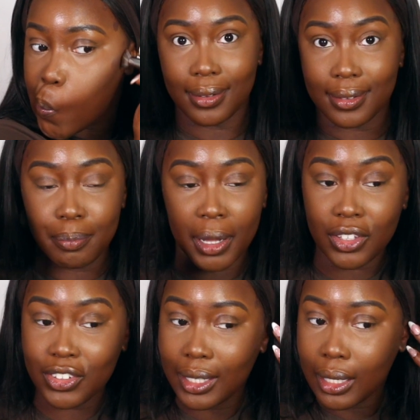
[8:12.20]
The
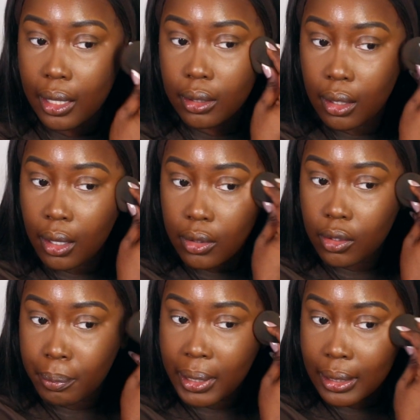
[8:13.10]
sponge again to
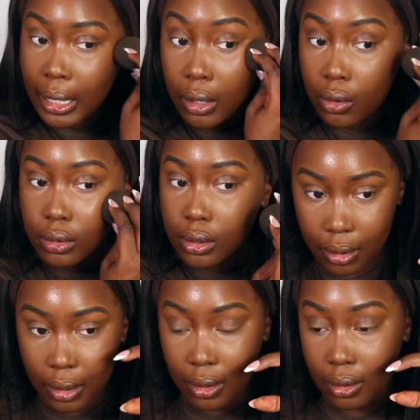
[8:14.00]
blend out
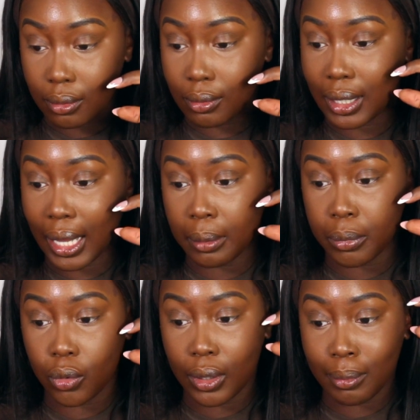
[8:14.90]
the line
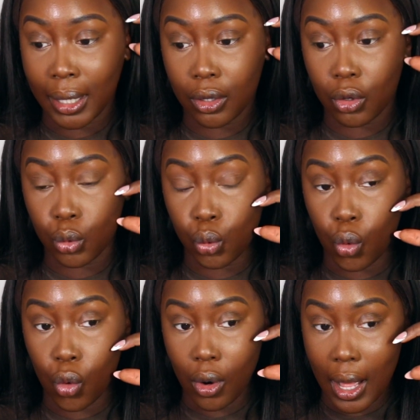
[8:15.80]
between my
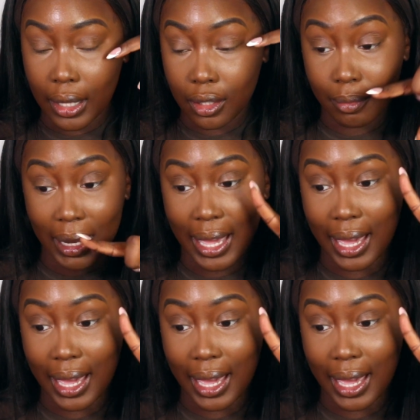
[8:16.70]
contour and my